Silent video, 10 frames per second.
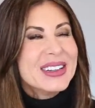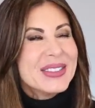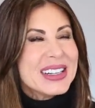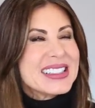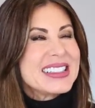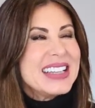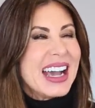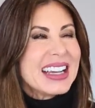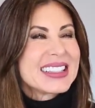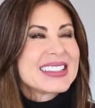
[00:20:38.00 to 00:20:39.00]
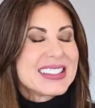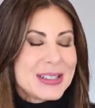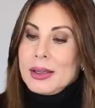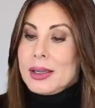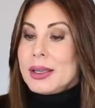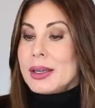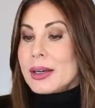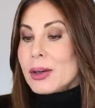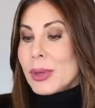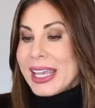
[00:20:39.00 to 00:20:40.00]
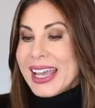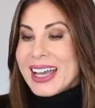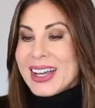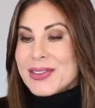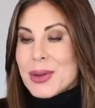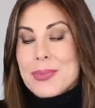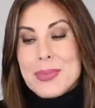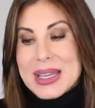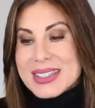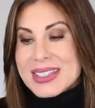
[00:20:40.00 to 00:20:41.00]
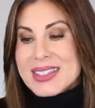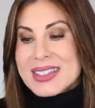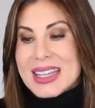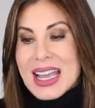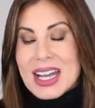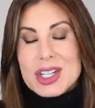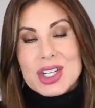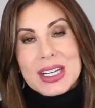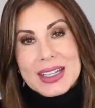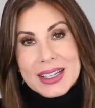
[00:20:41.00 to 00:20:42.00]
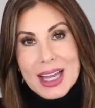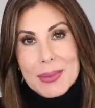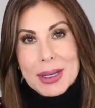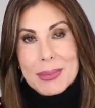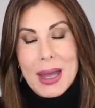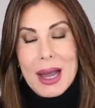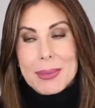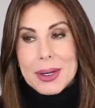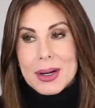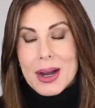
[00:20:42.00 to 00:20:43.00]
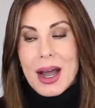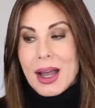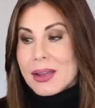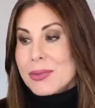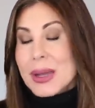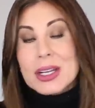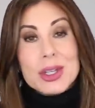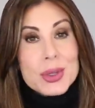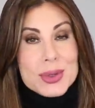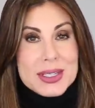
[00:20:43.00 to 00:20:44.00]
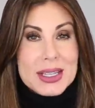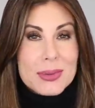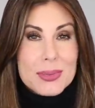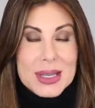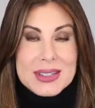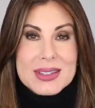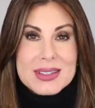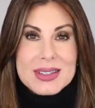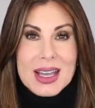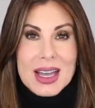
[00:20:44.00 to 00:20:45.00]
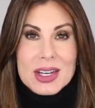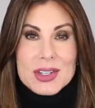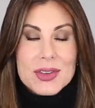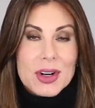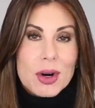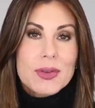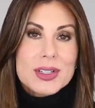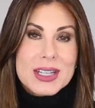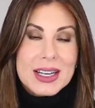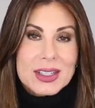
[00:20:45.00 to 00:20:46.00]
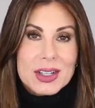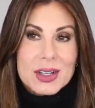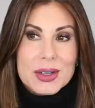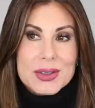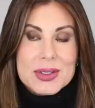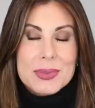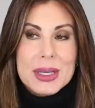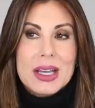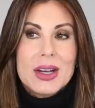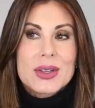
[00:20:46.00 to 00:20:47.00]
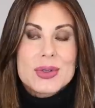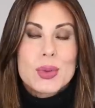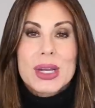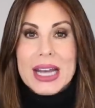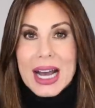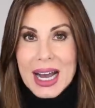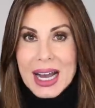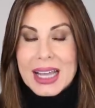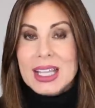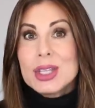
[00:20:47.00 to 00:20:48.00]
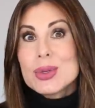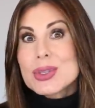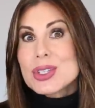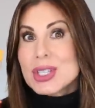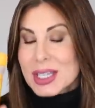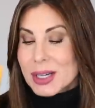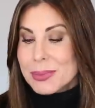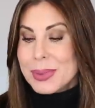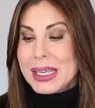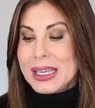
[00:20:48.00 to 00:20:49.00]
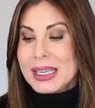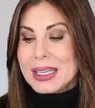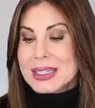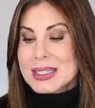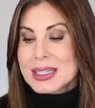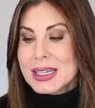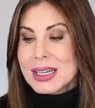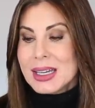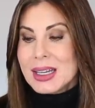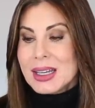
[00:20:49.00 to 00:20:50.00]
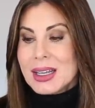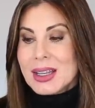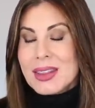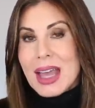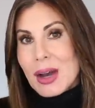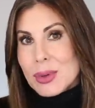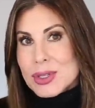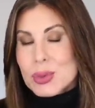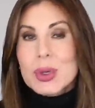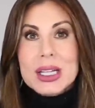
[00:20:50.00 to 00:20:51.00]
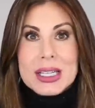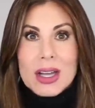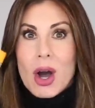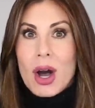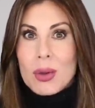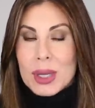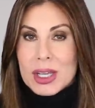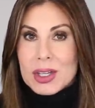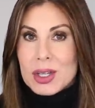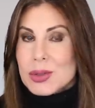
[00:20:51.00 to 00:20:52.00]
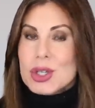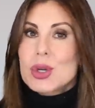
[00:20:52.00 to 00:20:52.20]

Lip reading: What's next? Here we have Mrs. Dash in lemon pepper. I've been using Mrs. Dash for over 10 years because when I used to compete, that was really all we could use.